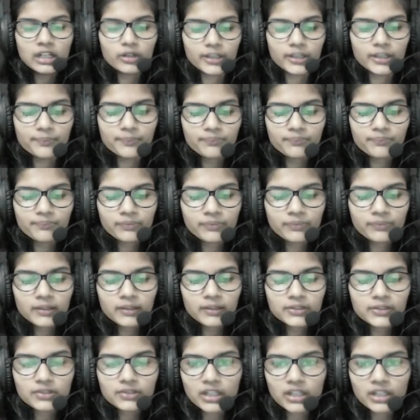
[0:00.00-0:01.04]
okay,
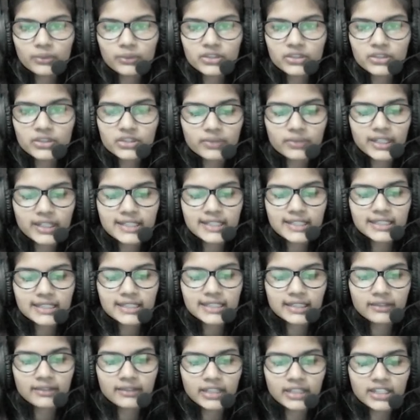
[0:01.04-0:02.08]
I would just write
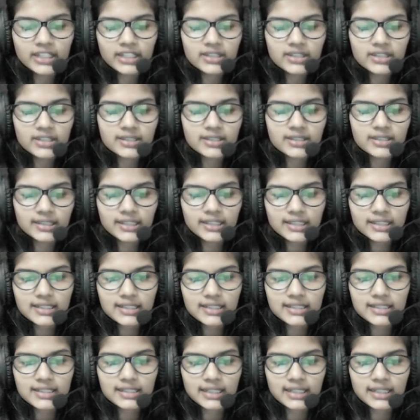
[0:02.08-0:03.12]
here
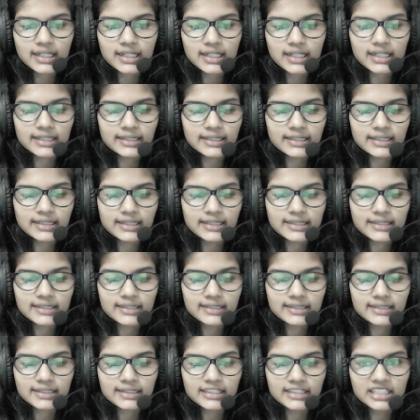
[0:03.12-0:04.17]
internet, and then it
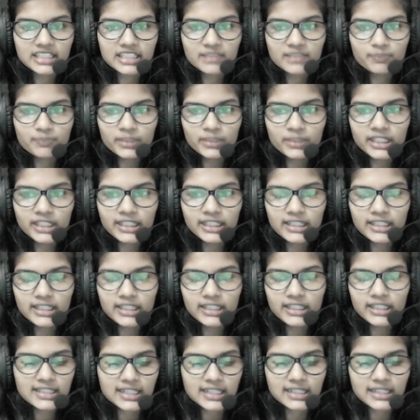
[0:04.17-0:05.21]
is
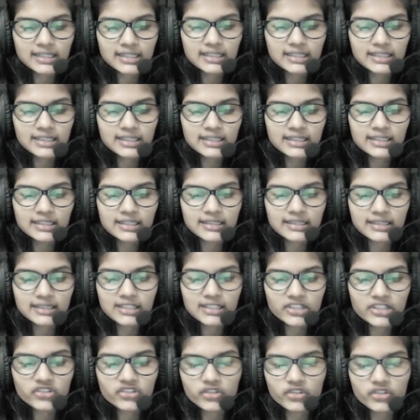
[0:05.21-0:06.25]
speed, and then it
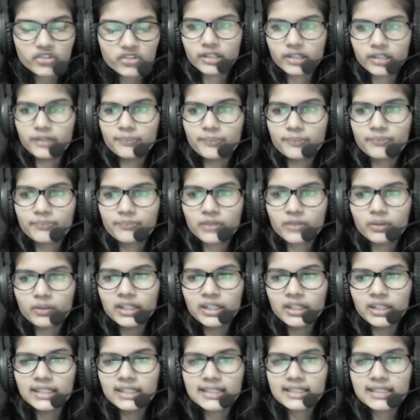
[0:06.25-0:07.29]
is checker.
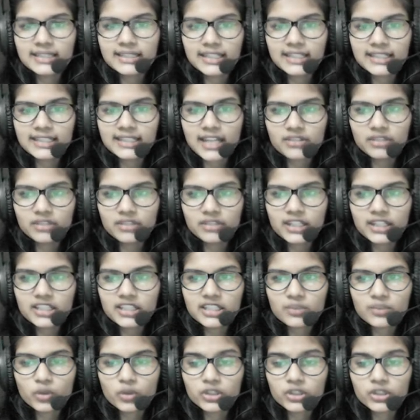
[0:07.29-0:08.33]
Okay, this text actually I
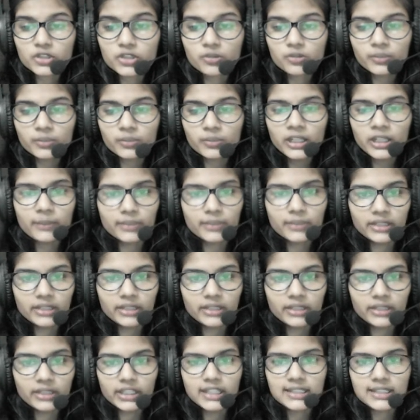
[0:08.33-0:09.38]
just wanted to be
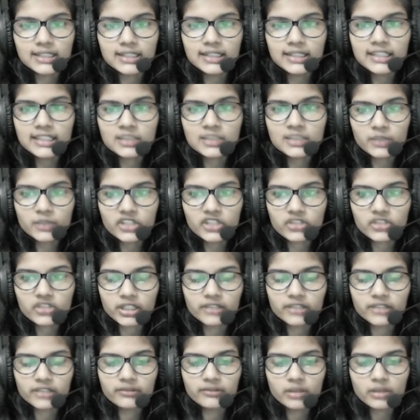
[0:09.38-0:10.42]
appearing, internet speed
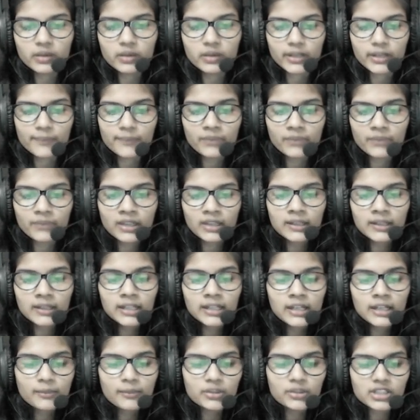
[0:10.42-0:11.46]
checker. Okay,
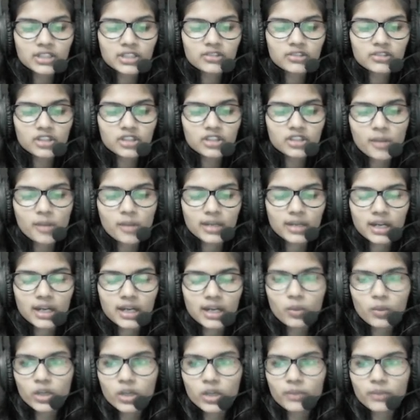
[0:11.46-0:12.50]
put out a
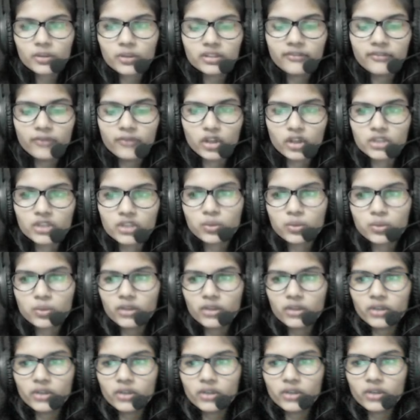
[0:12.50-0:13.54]
comma. What about the font?
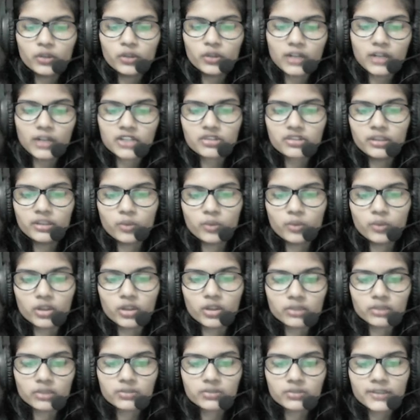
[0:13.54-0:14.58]
What font do you actually
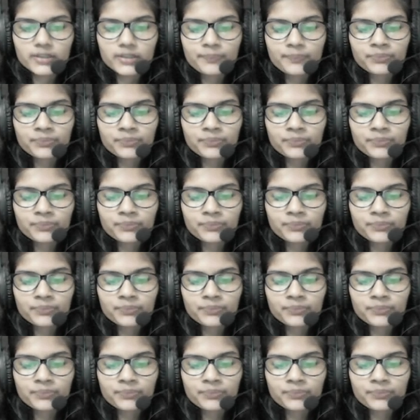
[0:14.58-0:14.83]
want out?